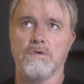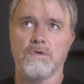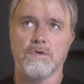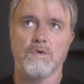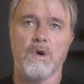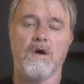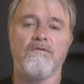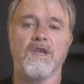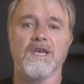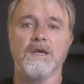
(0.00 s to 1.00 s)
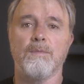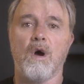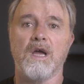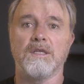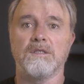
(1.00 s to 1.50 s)
12
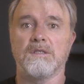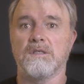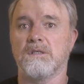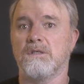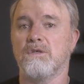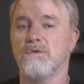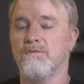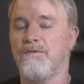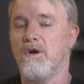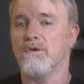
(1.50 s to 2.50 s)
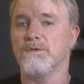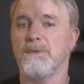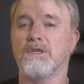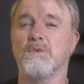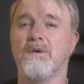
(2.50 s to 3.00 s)
gigabytes, 2 files,
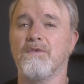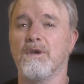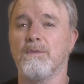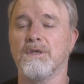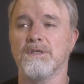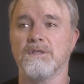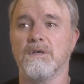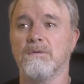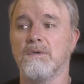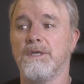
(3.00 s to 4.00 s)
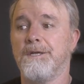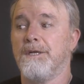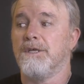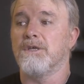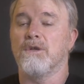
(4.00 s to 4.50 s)
about 12 gigabytes in total.
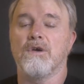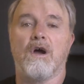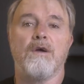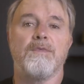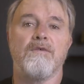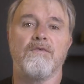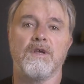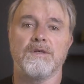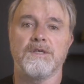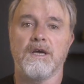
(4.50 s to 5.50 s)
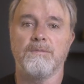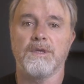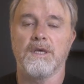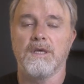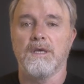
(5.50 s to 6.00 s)
So look, I hope that video has
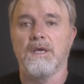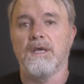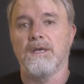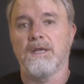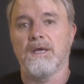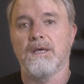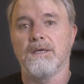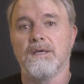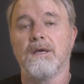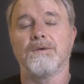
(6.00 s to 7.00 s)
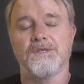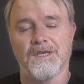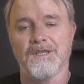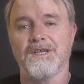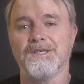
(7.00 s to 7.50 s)
helped, and I'll see you
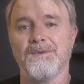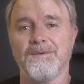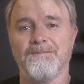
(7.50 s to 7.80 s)
in the next one.